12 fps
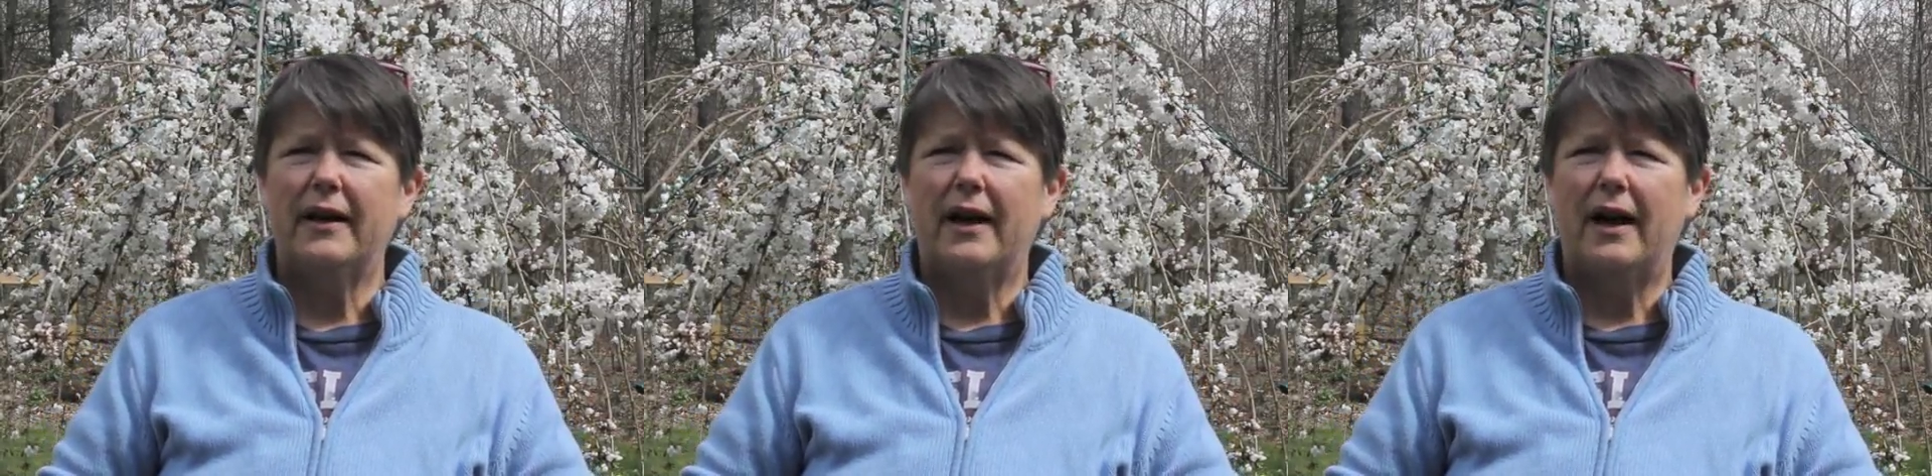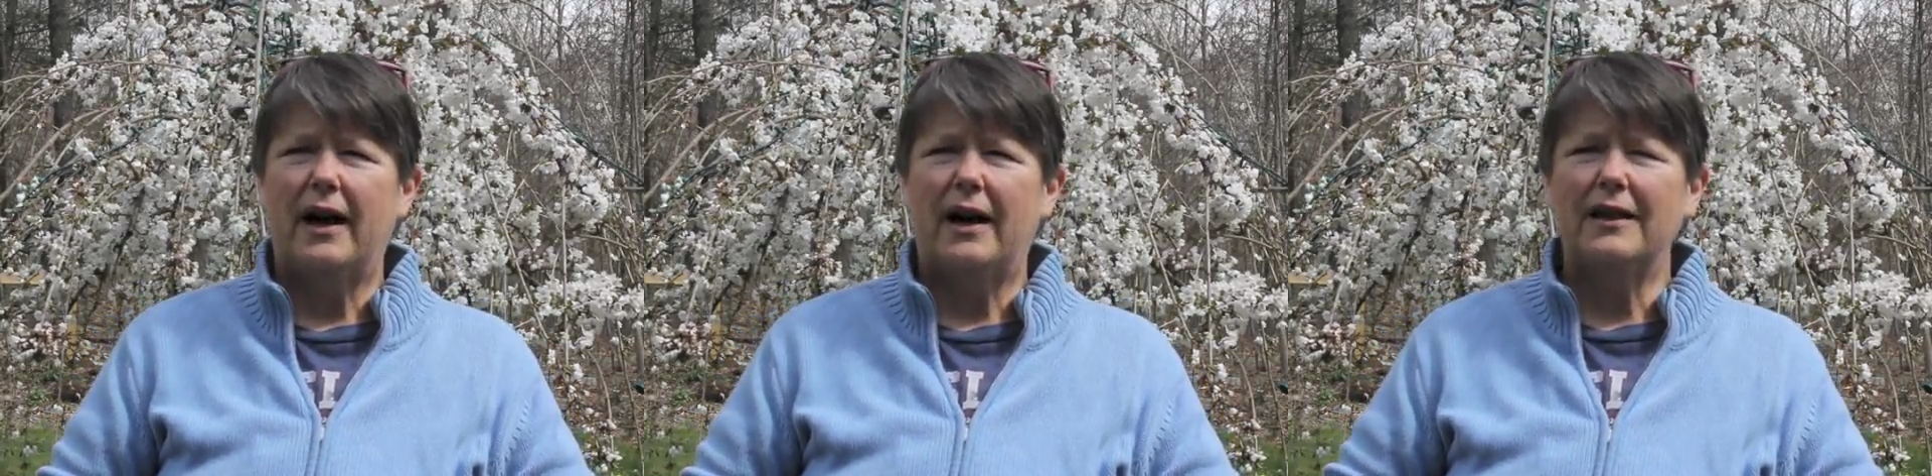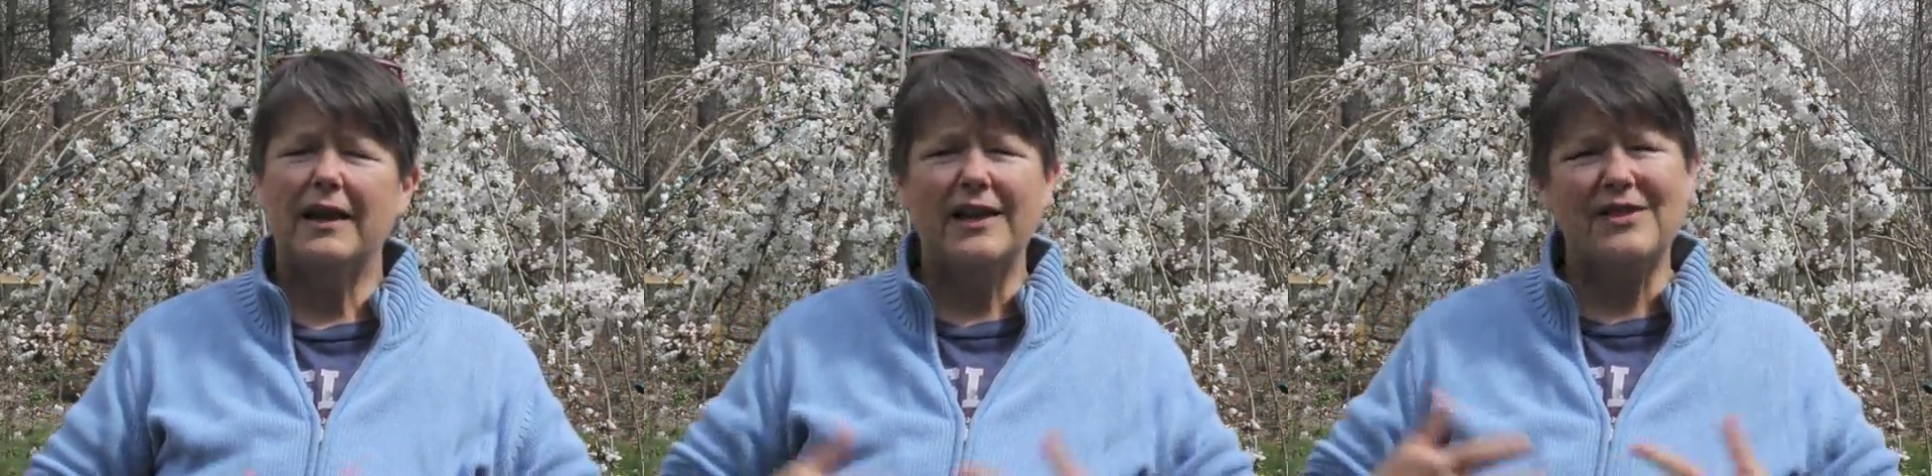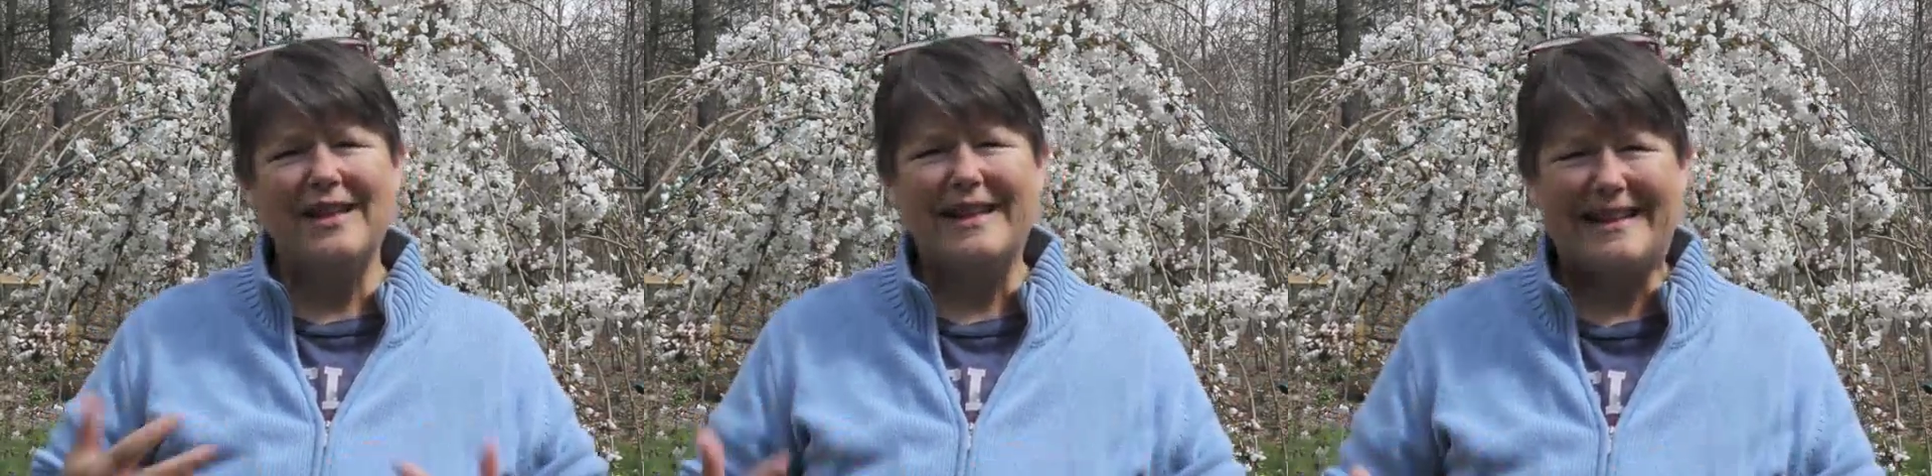
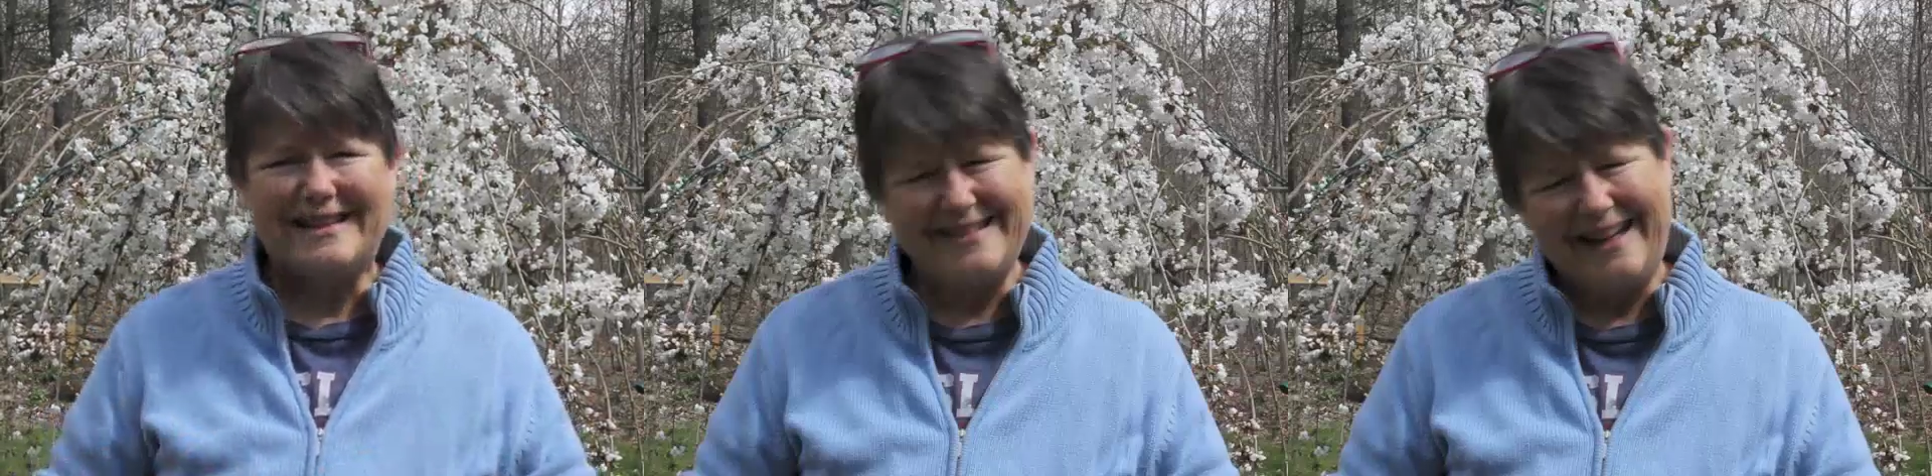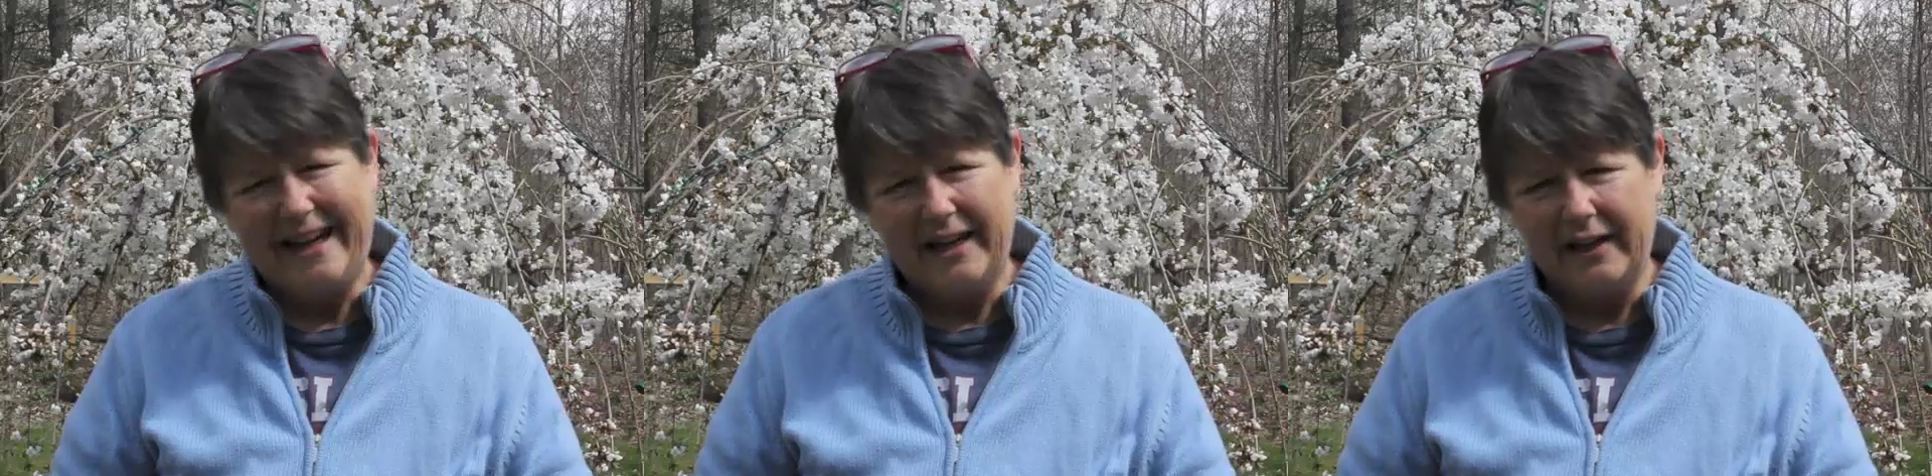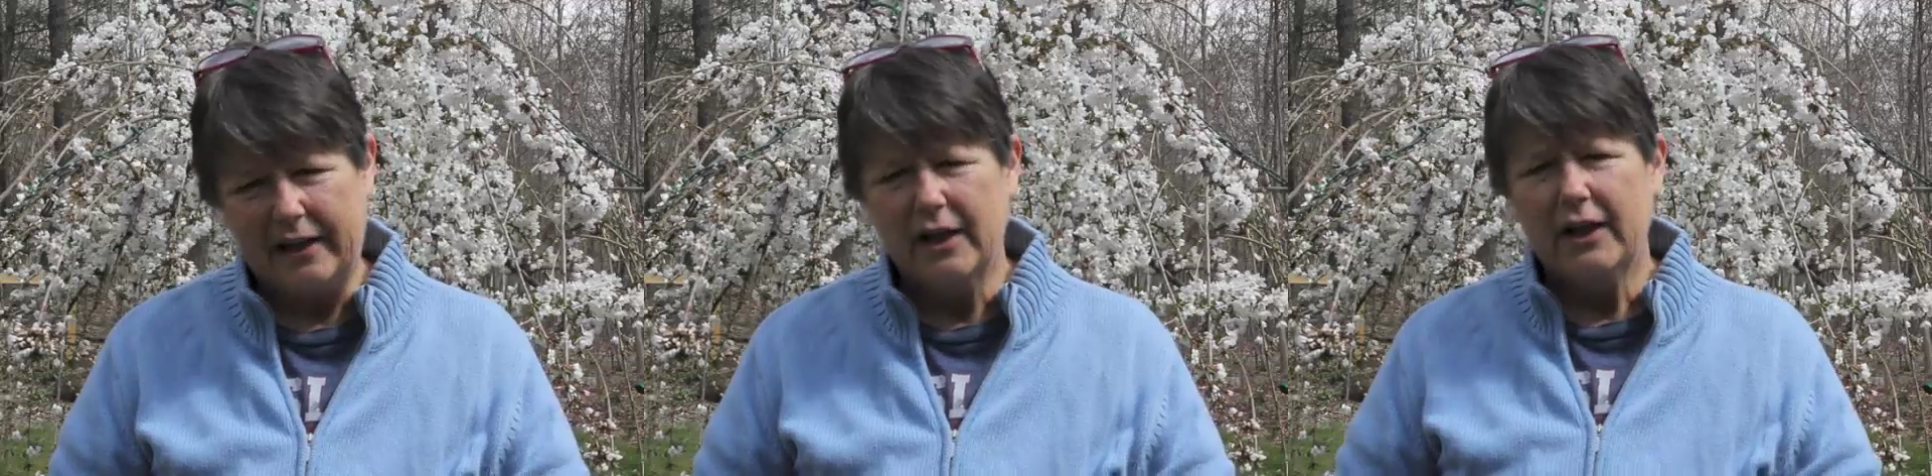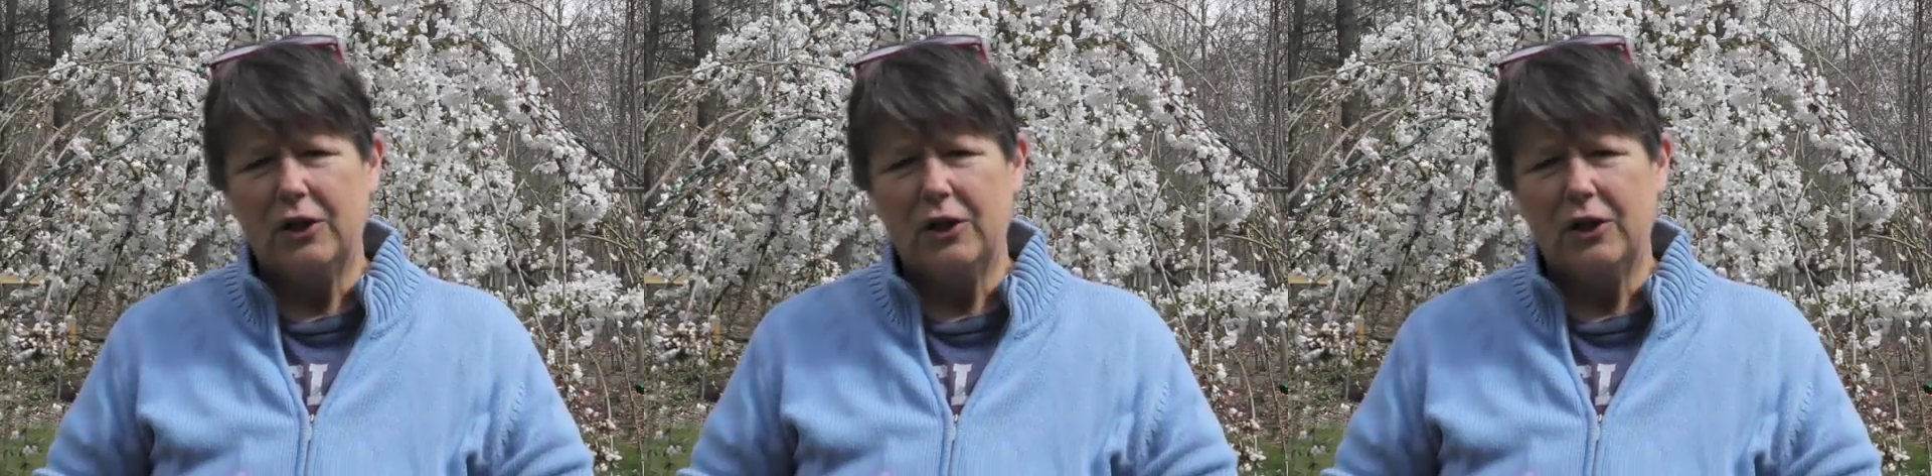less anxiety,